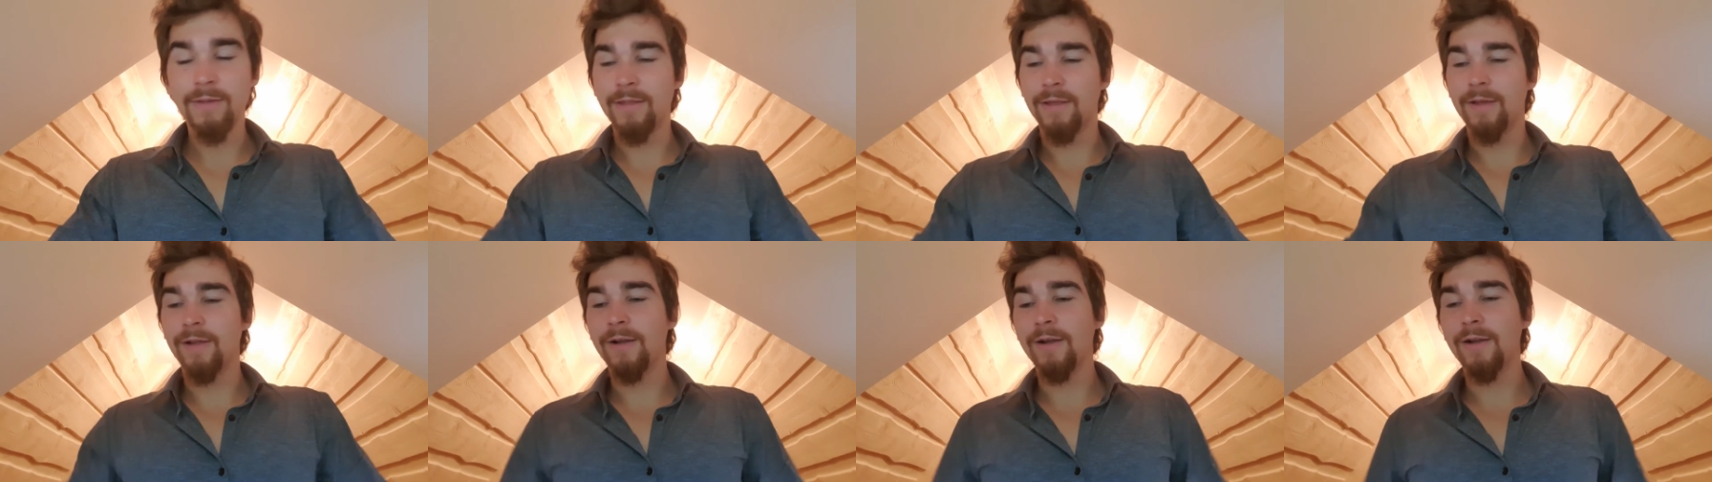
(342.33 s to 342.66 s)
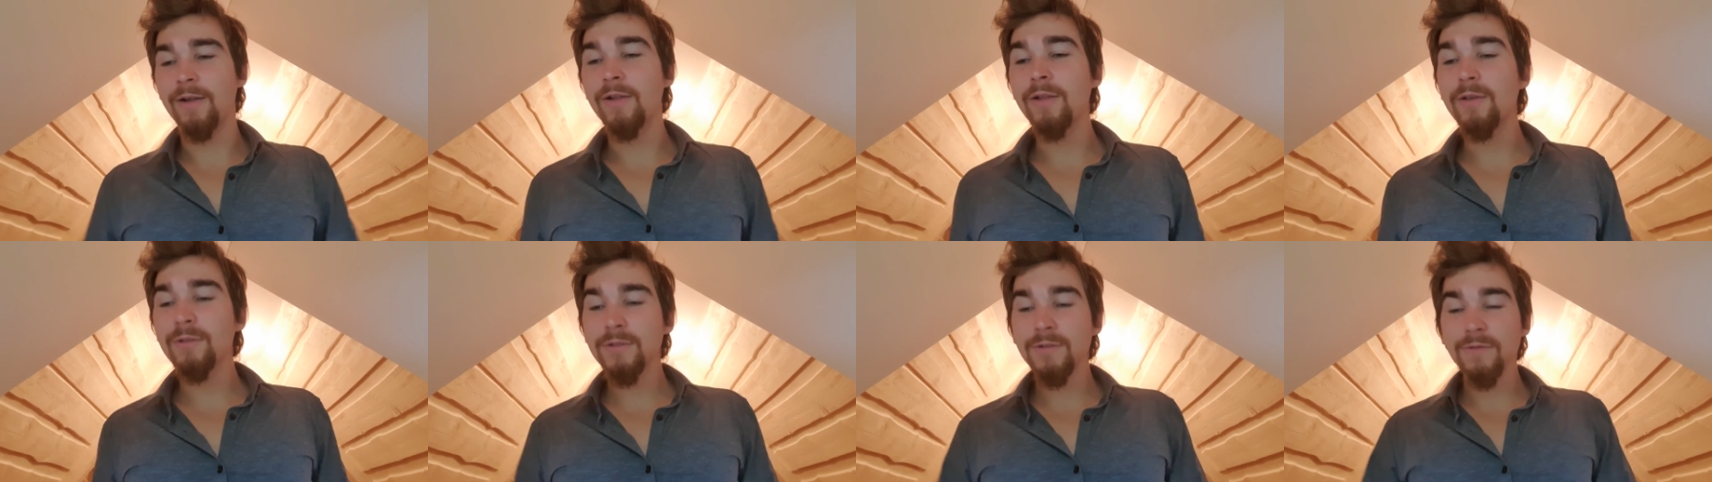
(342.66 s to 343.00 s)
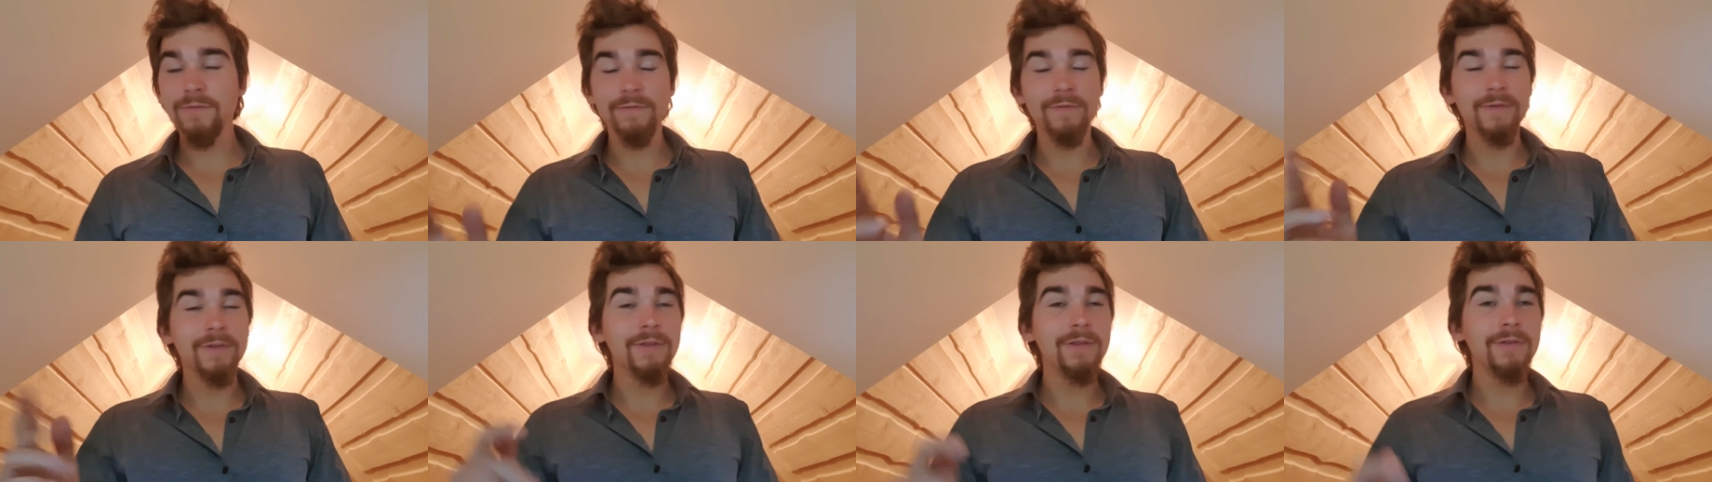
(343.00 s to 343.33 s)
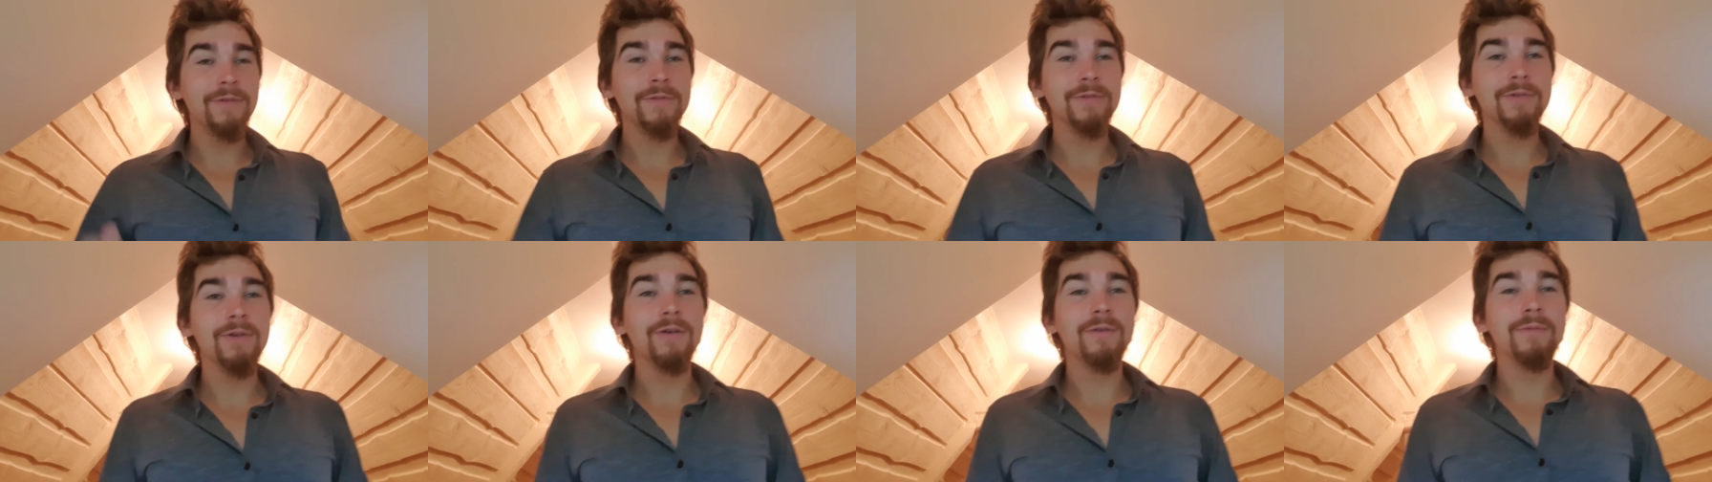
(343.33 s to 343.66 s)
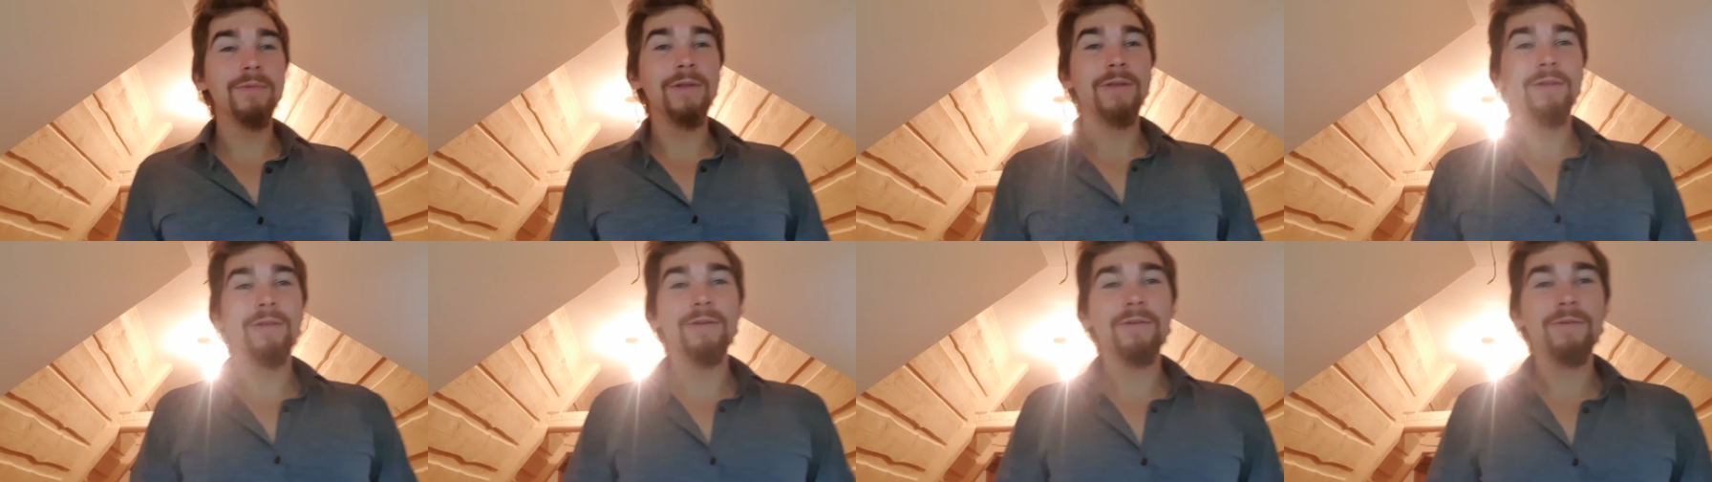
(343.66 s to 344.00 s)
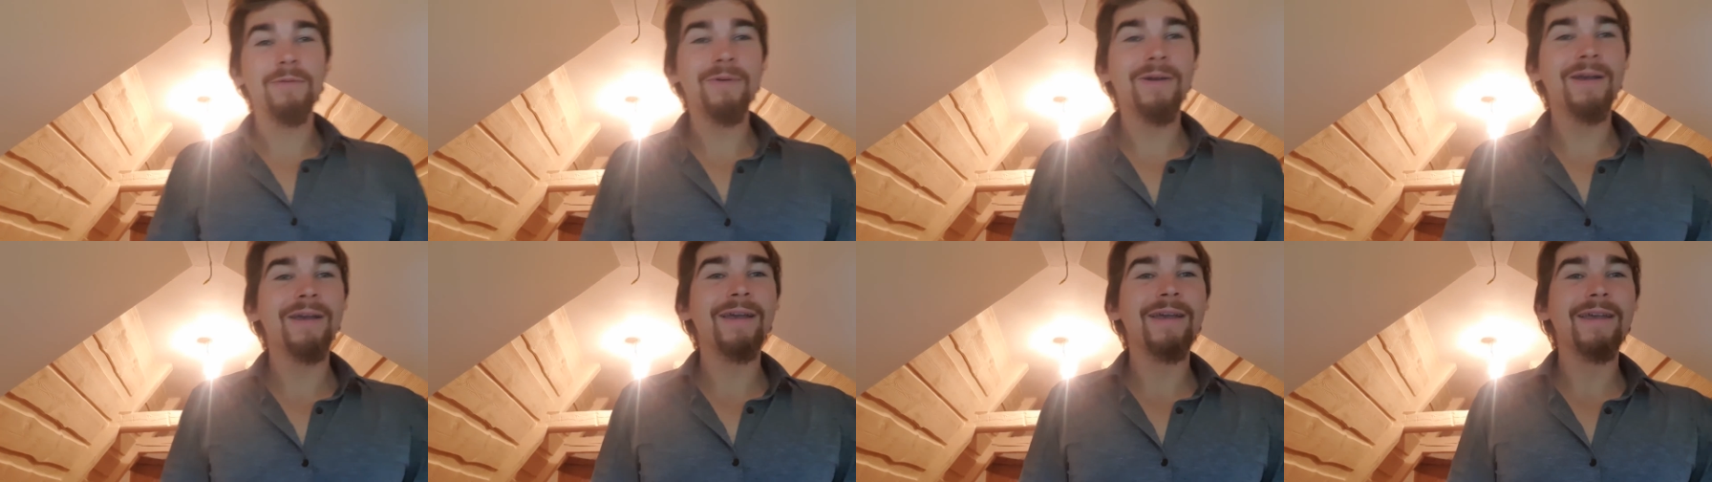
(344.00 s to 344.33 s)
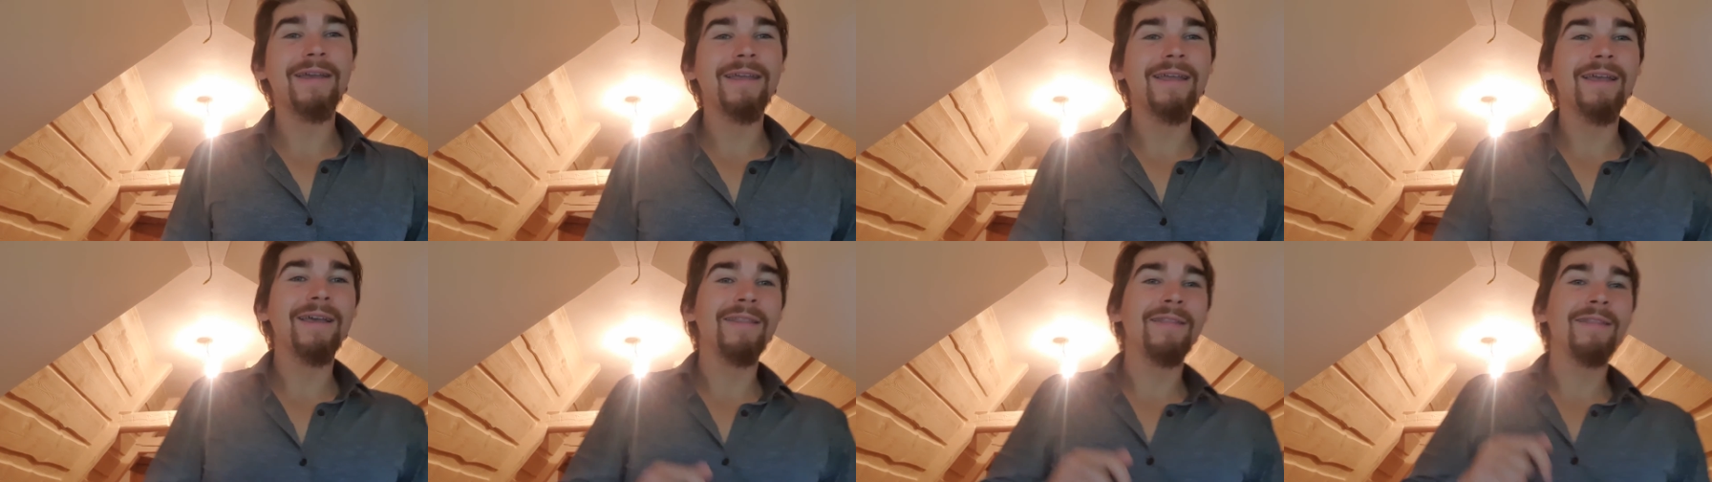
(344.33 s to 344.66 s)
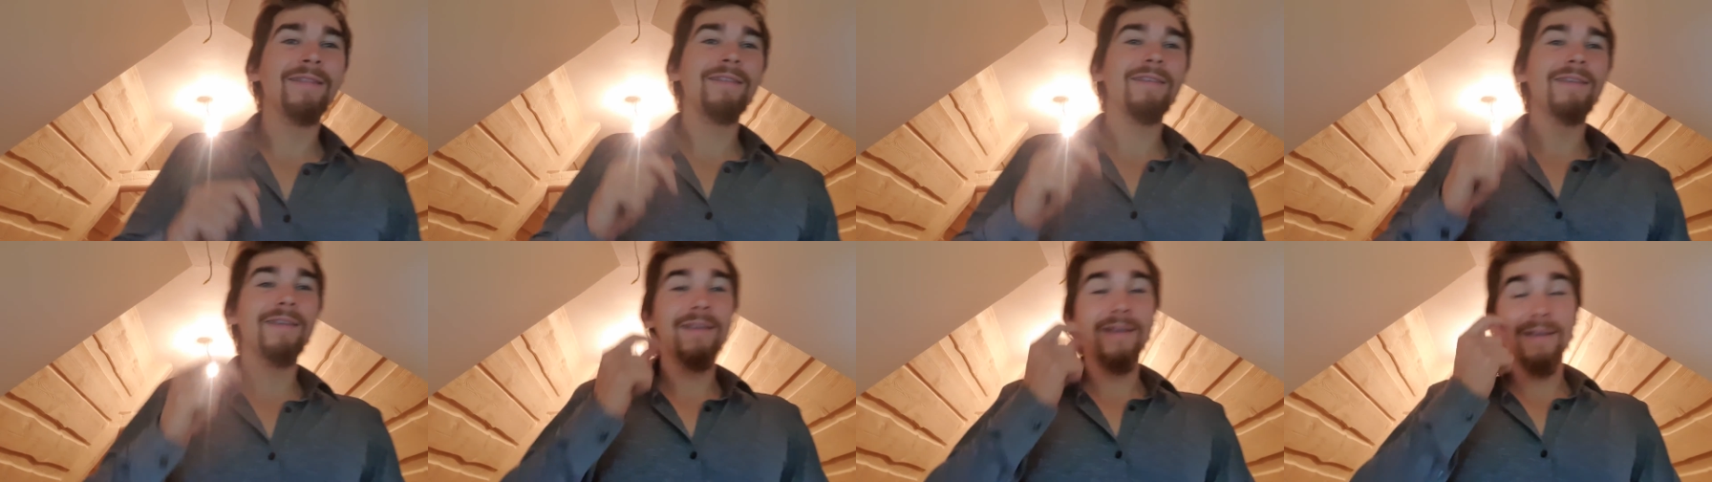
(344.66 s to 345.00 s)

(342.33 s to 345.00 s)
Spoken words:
There are lots of videos coming your way, and